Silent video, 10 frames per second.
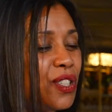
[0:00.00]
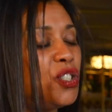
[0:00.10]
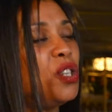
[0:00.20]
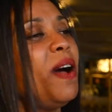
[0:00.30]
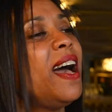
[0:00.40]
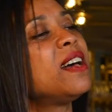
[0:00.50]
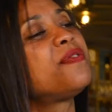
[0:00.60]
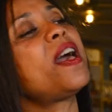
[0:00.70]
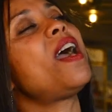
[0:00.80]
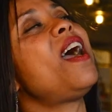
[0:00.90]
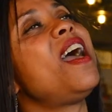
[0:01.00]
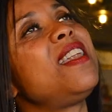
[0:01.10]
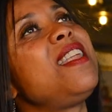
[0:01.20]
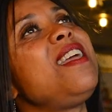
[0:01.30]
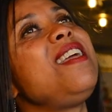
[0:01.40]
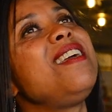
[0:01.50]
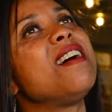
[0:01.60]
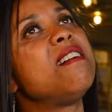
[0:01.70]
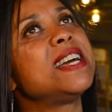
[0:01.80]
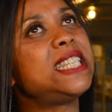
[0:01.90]
Did you have any
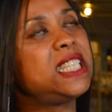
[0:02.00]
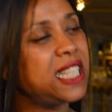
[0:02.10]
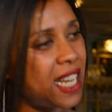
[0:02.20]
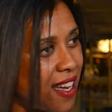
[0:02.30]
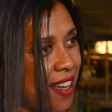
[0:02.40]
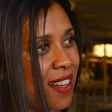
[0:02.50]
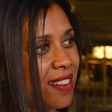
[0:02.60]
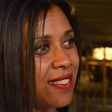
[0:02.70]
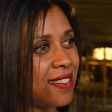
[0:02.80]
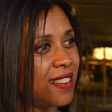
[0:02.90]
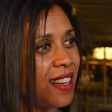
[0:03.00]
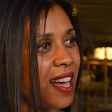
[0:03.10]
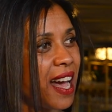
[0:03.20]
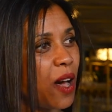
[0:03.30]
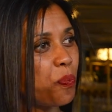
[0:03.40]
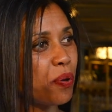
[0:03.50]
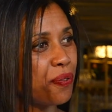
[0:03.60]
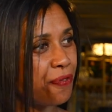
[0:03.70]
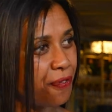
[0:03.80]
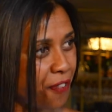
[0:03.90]
idea how
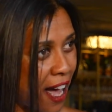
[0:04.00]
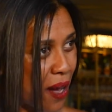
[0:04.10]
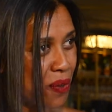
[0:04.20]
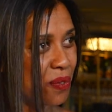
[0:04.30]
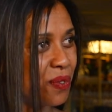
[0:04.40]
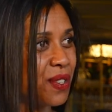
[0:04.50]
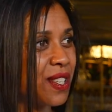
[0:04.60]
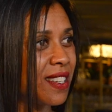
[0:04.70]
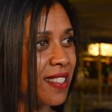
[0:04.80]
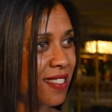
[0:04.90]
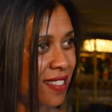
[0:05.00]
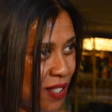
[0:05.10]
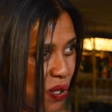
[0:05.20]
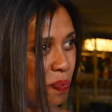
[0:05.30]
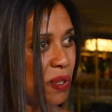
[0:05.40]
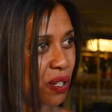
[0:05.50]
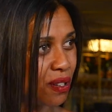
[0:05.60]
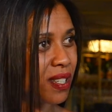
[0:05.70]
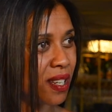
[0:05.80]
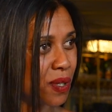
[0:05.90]
profound this
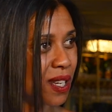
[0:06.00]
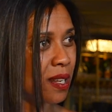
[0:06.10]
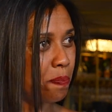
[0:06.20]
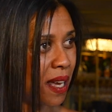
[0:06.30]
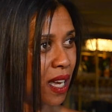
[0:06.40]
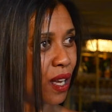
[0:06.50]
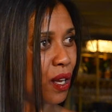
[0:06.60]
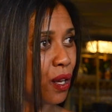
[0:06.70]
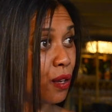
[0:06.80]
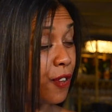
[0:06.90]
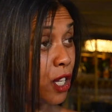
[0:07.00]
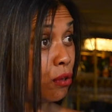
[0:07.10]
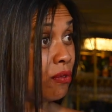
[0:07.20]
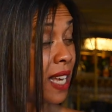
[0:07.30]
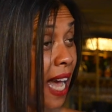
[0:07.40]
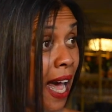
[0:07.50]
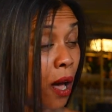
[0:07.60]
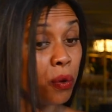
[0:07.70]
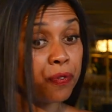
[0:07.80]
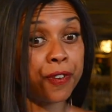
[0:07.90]
opportunity was going to be for you
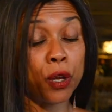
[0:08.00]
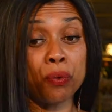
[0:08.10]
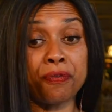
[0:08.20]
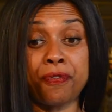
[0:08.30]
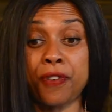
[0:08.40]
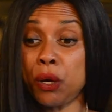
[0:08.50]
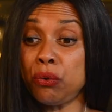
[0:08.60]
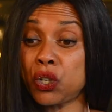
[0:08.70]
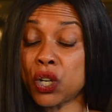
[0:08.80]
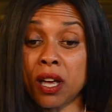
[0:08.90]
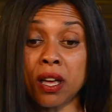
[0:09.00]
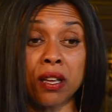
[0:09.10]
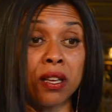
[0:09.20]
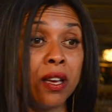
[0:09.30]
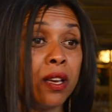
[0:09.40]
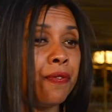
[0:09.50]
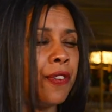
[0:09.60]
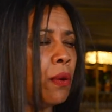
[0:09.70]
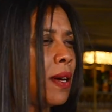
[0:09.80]
now, for your future, for you